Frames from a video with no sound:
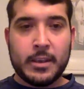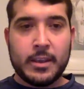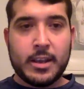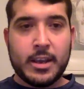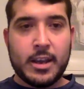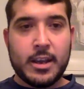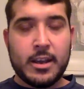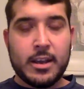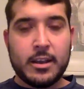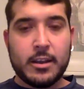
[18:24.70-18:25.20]

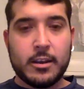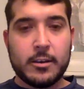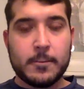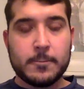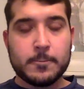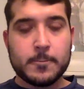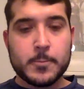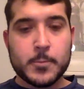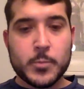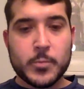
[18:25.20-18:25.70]
and
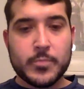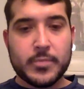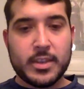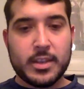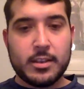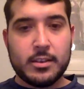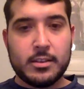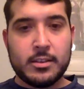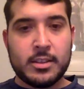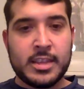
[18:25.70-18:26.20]

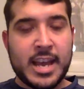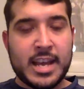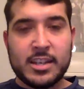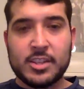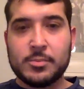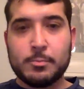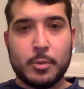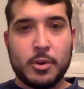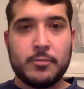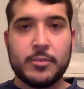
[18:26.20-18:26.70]
that
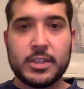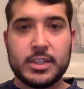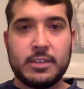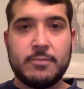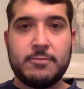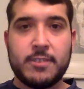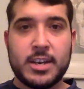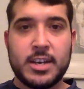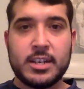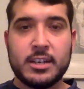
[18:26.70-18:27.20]
is perfectly
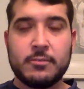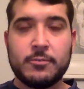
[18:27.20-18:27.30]
fine.